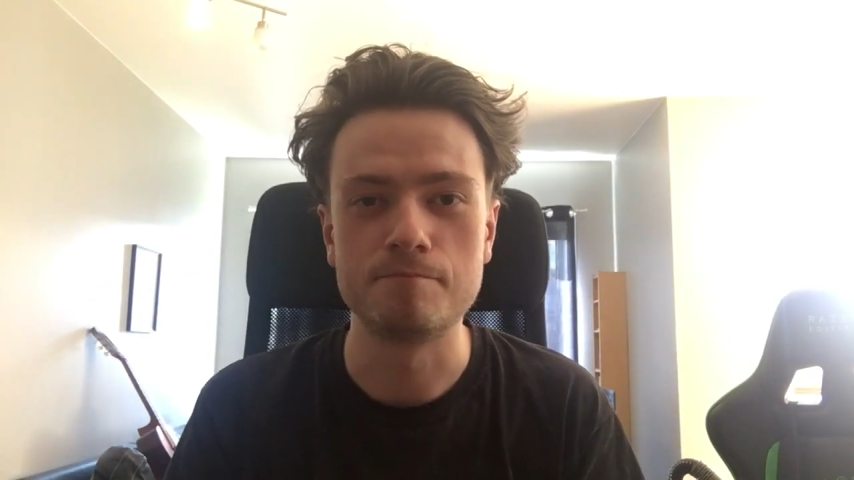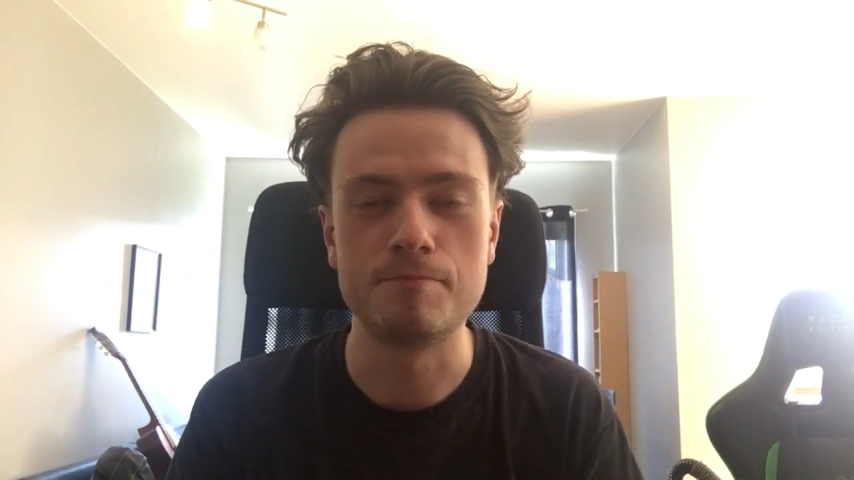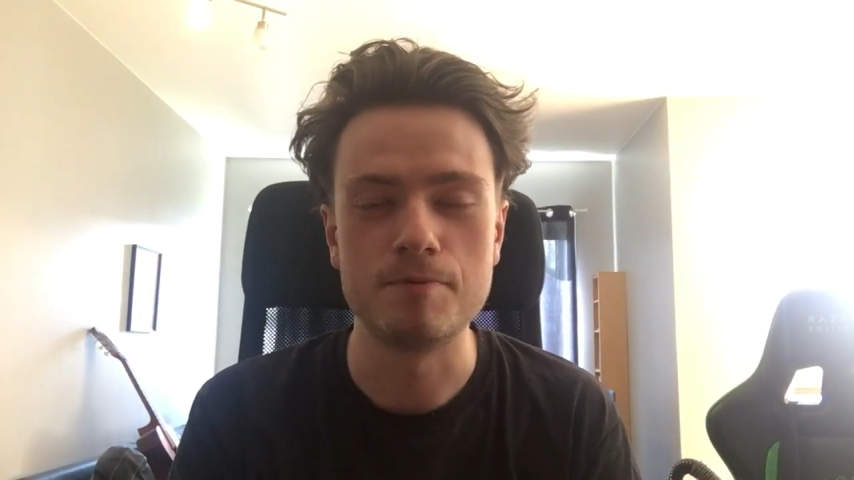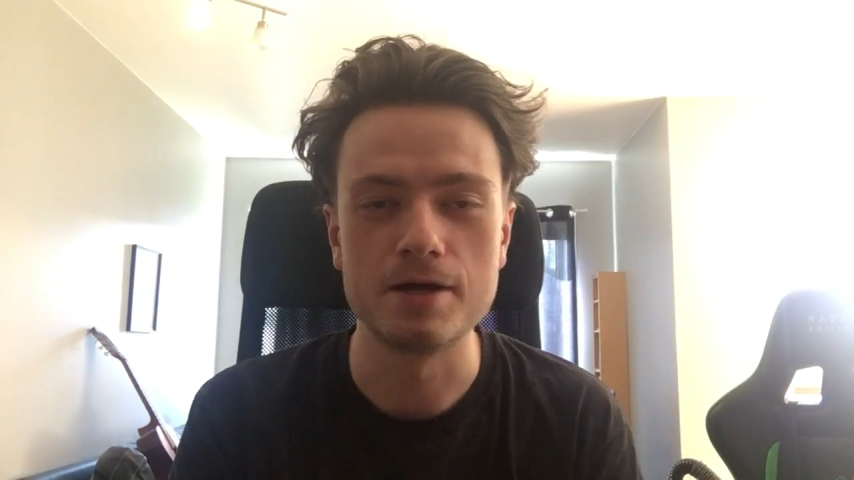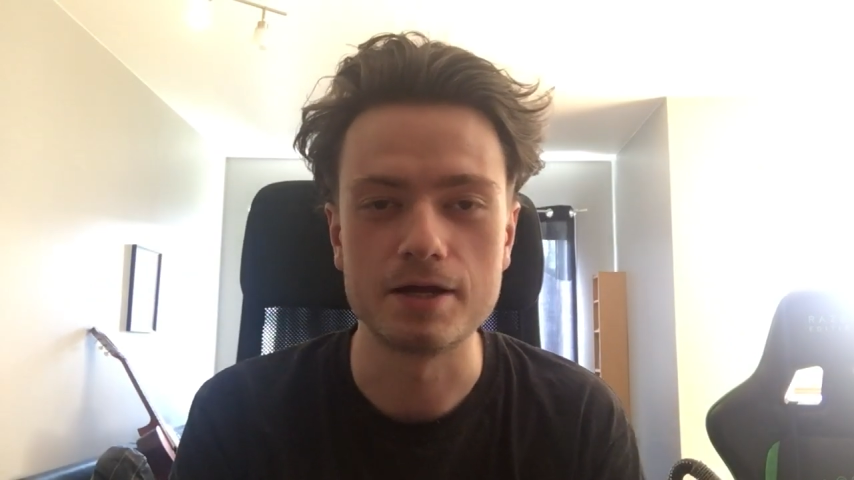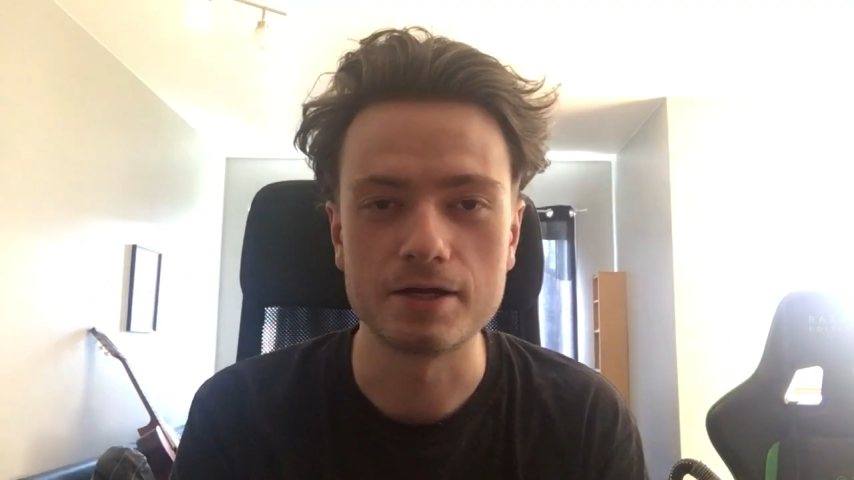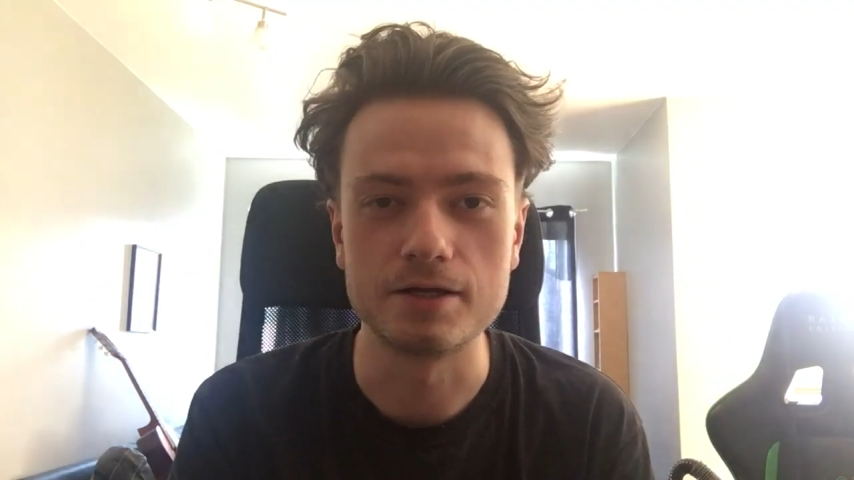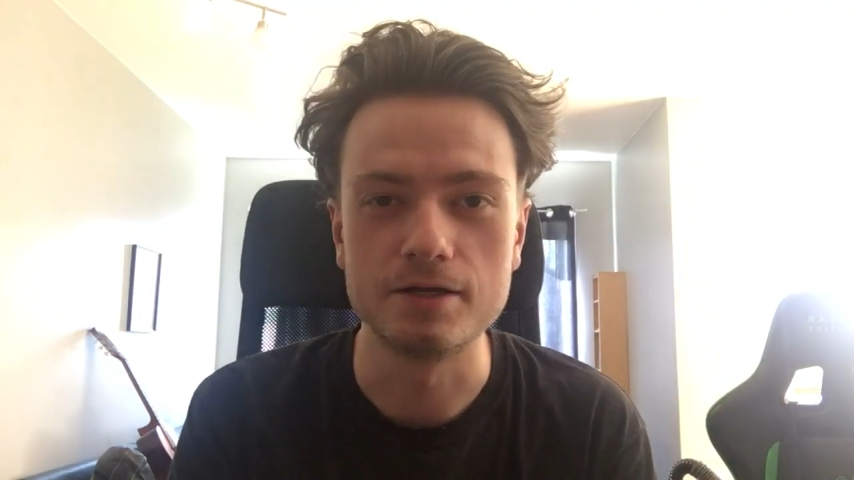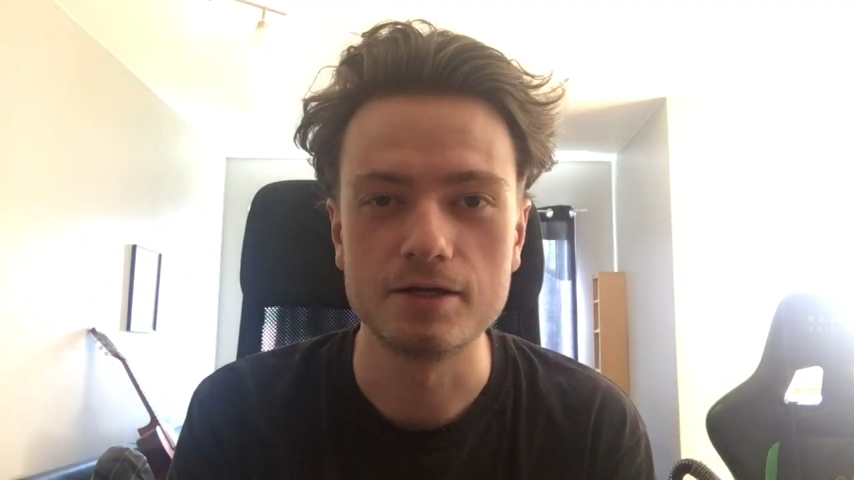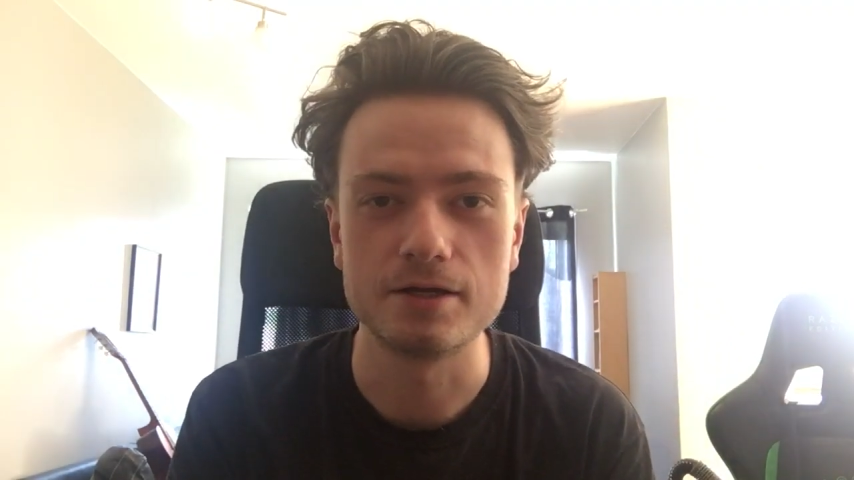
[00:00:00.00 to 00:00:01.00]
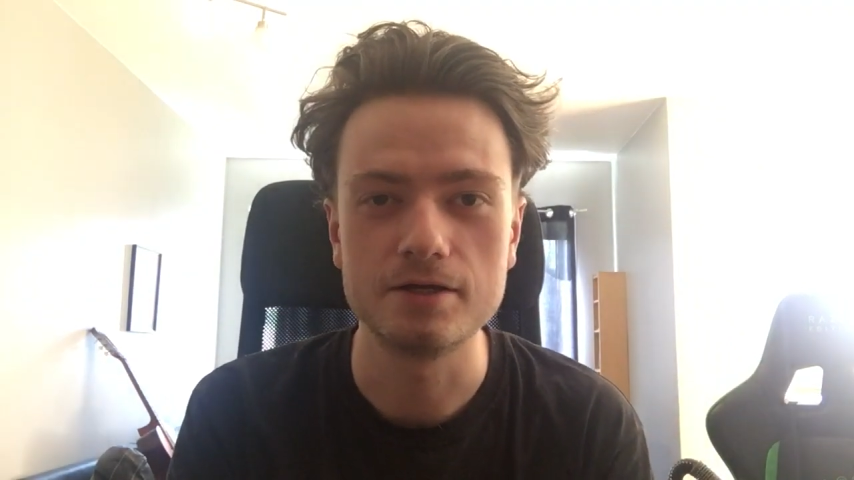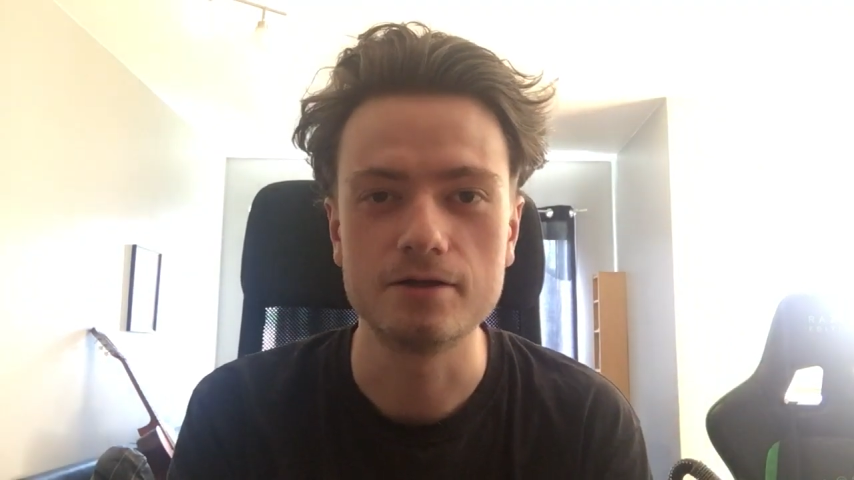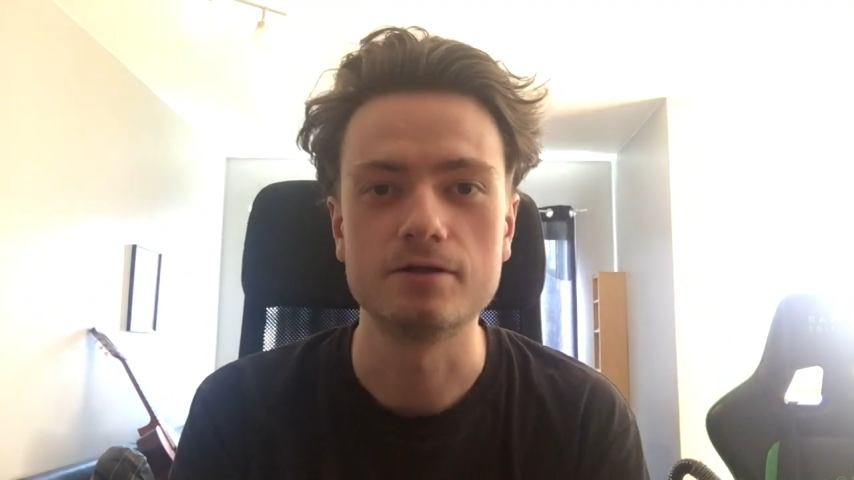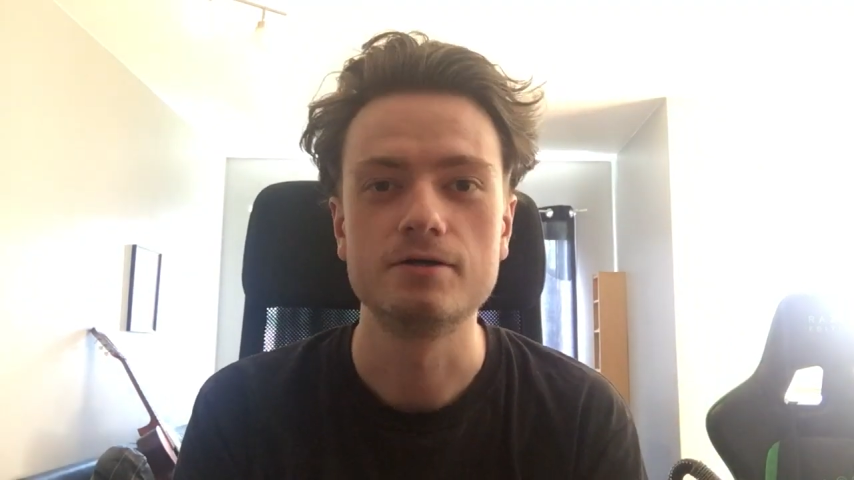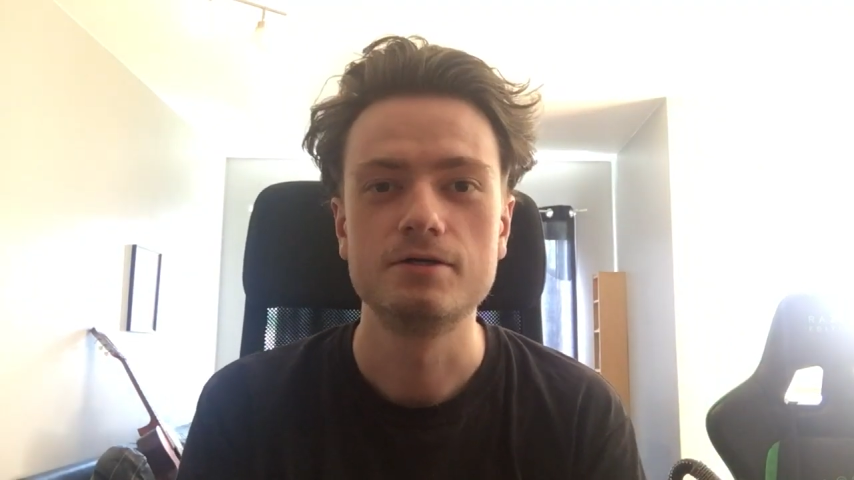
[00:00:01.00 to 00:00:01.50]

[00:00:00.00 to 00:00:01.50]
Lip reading: big hill.